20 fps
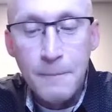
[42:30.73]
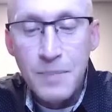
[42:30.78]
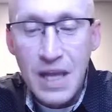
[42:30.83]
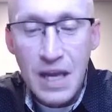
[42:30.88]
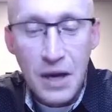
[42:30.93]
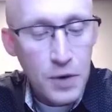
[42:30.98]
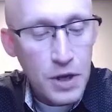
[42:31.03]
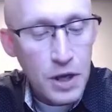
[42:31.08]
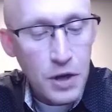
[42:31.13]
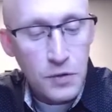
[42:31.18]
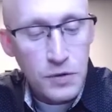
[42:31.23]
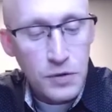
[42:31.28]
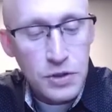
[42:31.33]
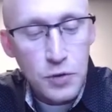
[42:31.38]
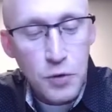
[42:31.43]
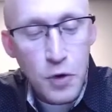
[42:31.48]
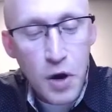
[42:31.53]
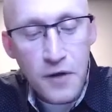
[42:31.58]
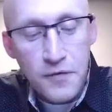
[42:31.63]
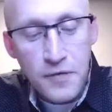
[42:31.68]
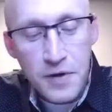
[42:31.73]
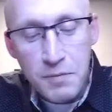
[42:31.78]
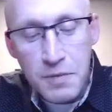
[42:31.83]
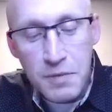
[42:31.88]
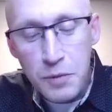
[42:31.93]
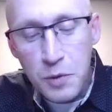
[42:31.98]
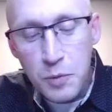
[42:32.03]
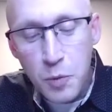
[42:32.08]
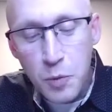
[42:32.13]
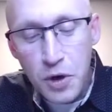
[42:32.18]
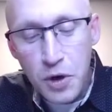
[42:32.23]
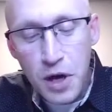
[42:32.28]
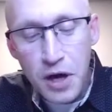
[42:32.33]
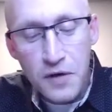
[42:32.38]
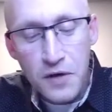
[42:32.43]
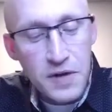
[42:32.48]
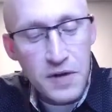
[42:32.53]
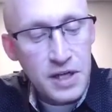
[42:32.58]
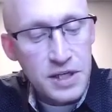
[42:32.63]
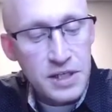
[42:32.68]
Here we go. Too often, men with
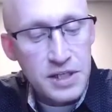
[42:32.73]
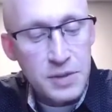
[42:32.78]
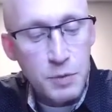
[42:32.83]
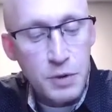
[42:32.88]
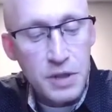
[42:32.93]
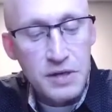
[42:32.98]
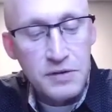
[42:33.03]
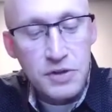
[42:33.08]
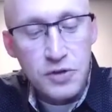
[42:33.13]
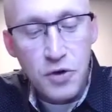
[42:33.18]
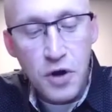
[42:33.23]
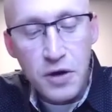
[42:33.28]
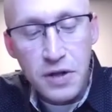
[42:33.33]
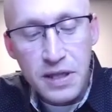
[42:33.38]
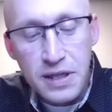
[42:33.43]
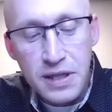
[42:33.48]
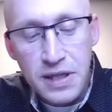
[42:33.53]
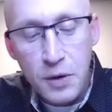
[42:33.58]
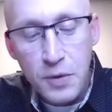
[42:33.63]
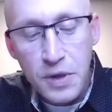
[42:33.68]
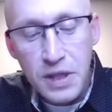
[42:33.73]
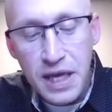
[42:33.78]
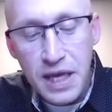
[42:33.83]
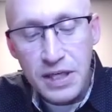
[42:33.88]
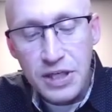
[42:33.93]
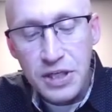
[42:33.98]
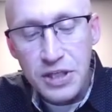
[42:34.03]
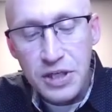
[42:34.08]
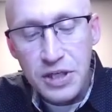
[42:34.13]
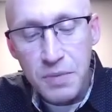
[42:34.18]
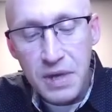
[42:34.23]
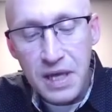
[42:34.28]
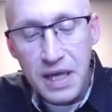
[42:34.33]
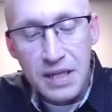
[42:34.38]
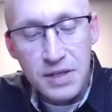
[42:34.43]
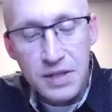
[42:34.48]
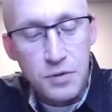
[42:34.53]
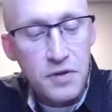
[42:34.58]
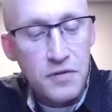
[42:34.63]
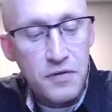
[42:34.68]
pornography addictions believe strongly that their relationship
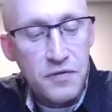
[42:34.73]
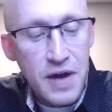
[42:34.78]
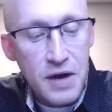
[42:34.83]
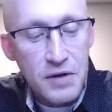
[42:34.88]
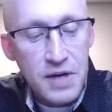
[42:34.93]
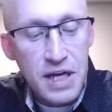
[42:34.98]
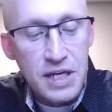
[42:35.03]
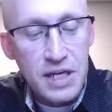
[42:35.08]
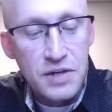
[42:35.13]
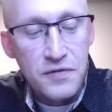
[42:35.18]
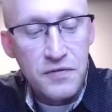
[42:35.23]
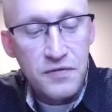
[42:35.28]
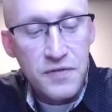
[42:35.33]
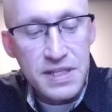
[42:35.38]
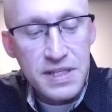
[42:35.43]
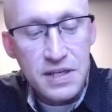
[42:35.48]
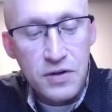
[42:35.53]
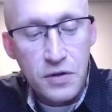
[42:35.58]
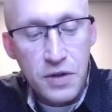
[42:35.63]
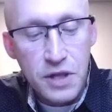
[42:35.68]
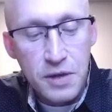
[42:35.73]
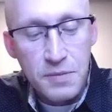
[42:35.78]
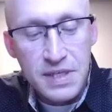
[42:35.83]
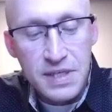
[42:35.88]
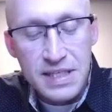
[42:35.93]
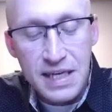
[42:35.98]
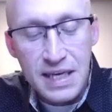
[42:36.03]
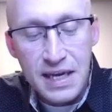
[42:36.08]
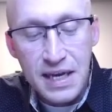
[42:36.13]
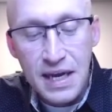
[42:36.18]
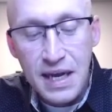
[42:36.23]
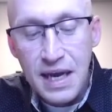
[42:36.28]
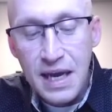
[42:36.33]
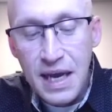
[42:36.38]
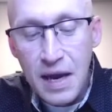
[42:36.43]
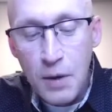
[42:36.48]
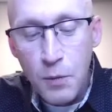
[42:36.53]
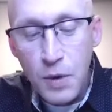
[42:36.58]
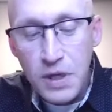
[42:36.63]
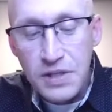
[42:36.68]
begins with the foundation of physical intimacy.
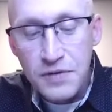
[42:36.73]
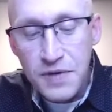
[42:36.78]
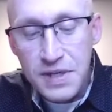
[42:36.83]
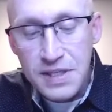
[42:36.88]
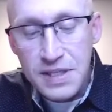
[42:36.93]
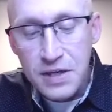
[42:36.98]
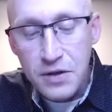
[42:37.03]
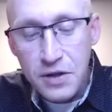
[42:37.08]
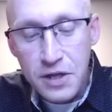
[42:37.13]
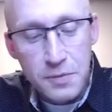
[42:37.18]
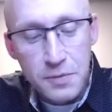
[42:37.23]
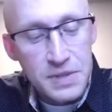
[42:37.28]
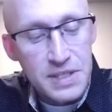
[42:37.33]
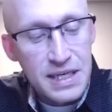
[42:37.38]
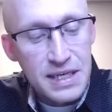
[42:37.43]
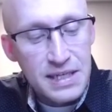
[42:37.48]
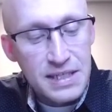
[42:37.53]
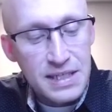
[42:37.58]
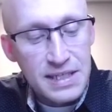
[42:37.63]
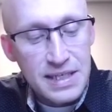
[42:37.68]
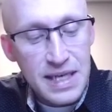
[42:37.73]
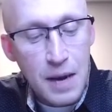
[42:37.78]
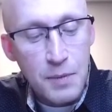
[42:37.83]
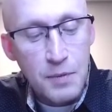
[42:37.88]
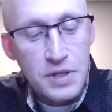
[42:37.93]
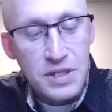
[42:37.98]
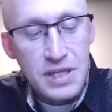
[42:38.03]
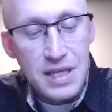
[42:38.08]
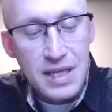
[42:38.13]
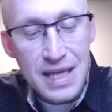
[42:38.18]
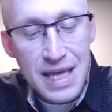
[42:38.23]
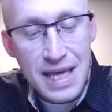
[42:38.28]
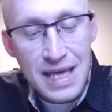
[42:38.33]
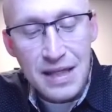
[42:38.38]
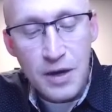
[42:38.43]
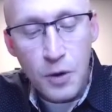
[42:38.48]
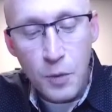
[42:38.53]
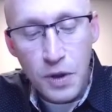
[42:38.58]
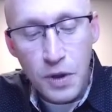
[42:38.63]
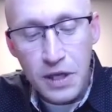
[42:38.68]
And once physical intimacy is established, then
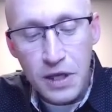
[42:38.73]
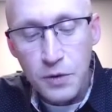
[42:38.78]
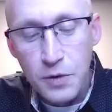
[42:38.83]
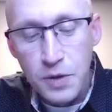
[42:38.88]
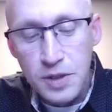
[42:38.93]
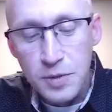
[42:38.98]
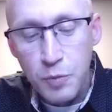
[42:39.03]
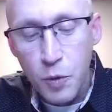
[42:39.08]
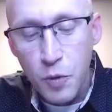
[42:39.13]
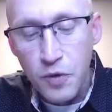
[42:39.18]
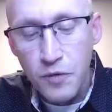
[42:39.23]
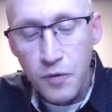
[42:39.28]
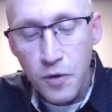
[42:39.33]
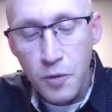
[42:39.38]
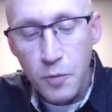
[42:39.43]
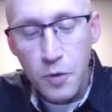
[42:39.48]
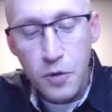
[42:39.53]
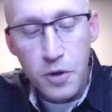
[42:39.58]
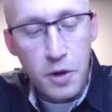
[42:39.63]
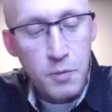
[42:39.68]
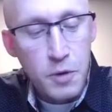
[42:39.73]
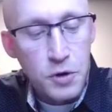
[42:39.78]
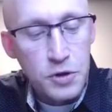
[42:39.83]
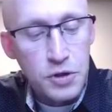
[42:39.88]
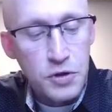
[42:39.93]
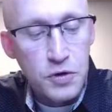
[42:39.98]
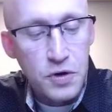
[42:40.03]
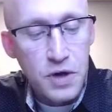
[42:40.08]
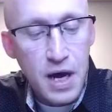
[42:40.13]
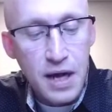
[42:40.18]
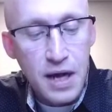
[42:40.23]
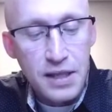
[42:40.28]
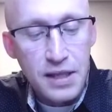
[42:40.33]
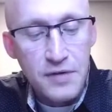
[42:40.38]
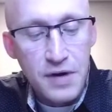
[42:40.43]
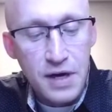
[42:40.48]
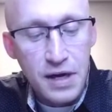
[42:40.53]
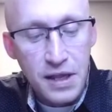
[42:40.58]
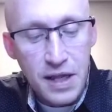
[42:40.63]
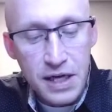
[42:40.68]
they're willing to explore verbal, emotional, cognitive,
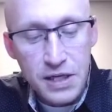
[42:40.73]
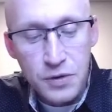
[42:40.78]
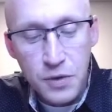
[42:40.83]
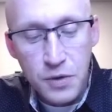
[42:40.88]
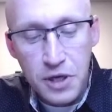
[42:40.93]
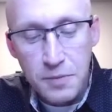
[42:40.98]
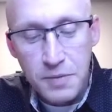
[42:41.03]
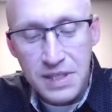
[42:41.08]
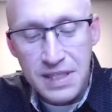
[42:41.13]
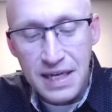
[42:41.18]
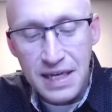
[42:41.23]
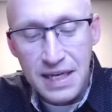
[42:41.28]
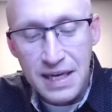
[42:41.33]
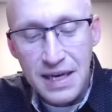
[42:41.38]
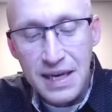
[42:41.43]
and intellectual intimacy.